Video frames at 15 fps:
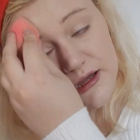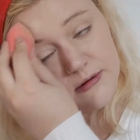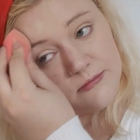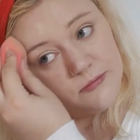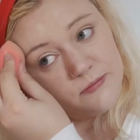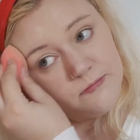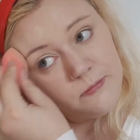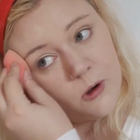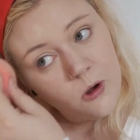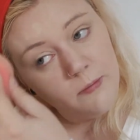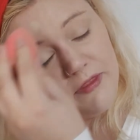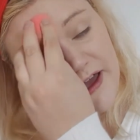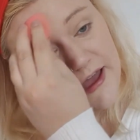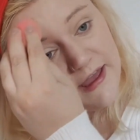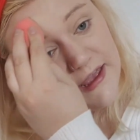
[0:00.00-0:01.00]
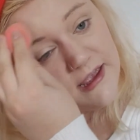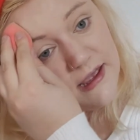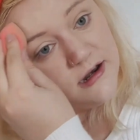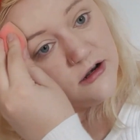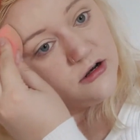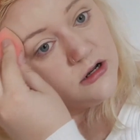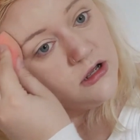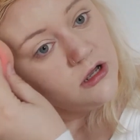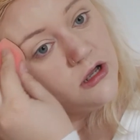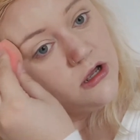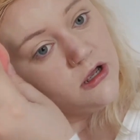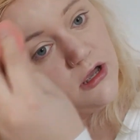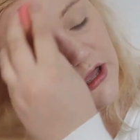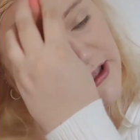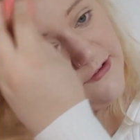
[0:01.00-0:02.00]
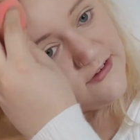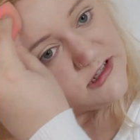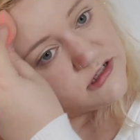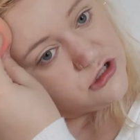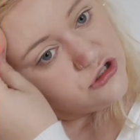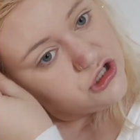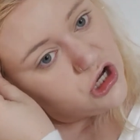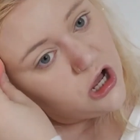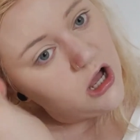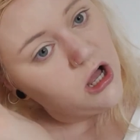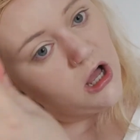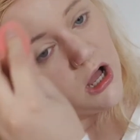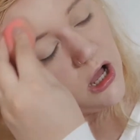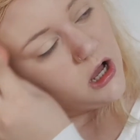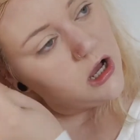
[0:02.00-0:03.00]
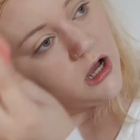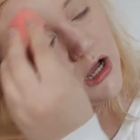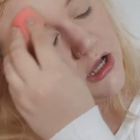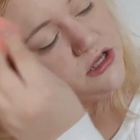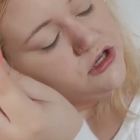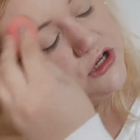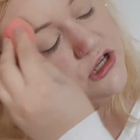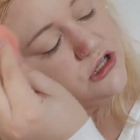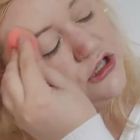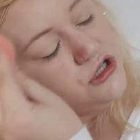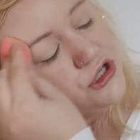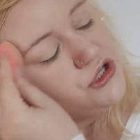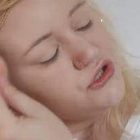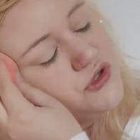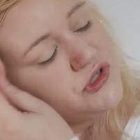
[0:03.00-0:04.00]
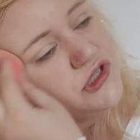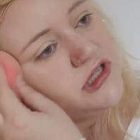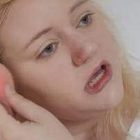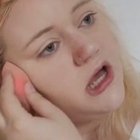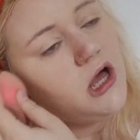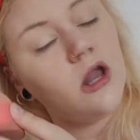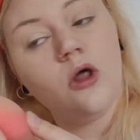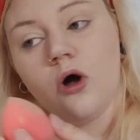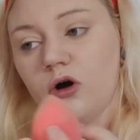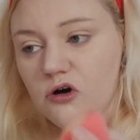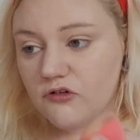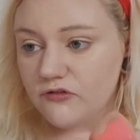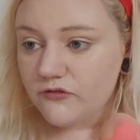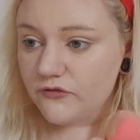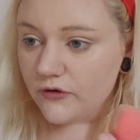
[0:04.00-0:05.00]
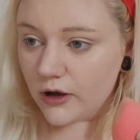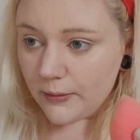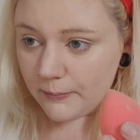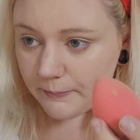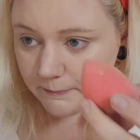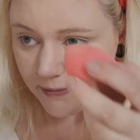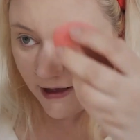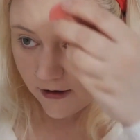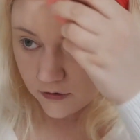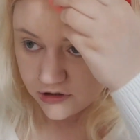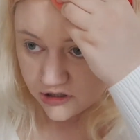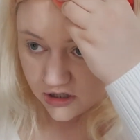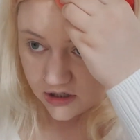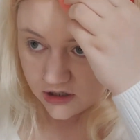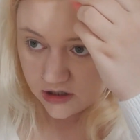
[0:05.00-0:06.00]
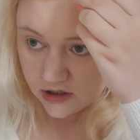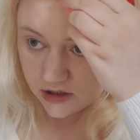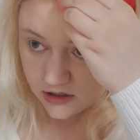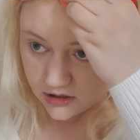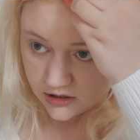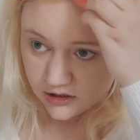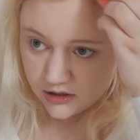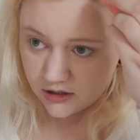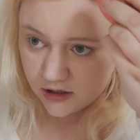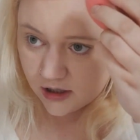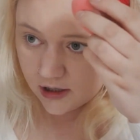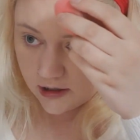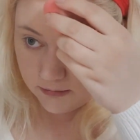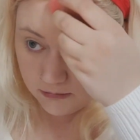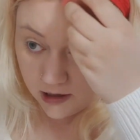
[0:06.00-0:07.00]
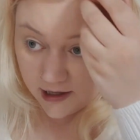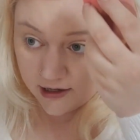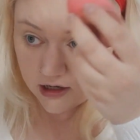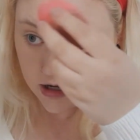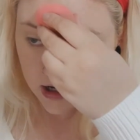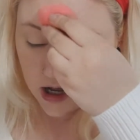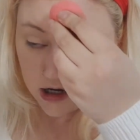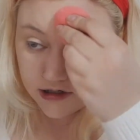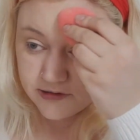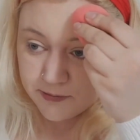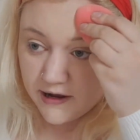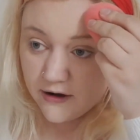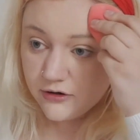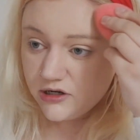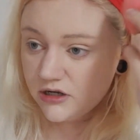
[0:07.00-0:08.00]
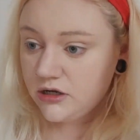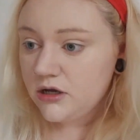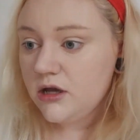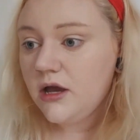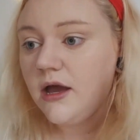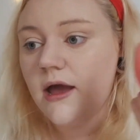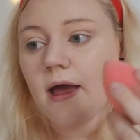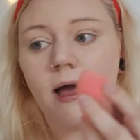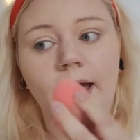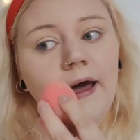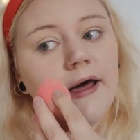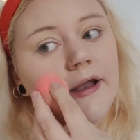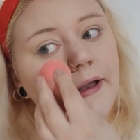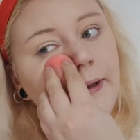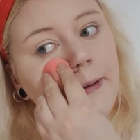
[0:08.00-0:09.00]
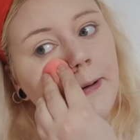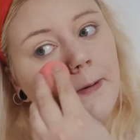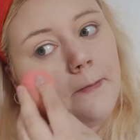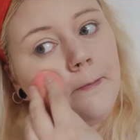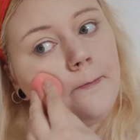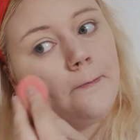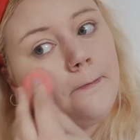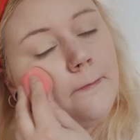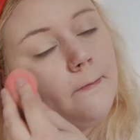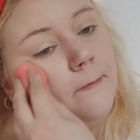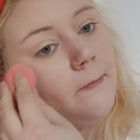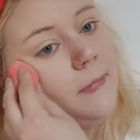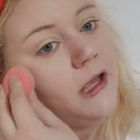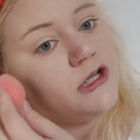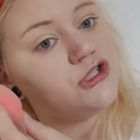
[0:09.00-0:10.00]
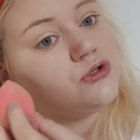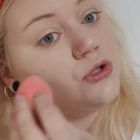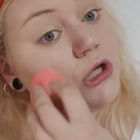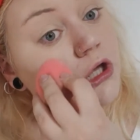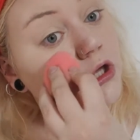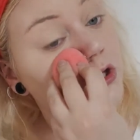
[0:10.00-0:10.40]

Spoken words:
and pop that in. If it's too dark, you can use a lot of powder, like coloured powder, and make sure you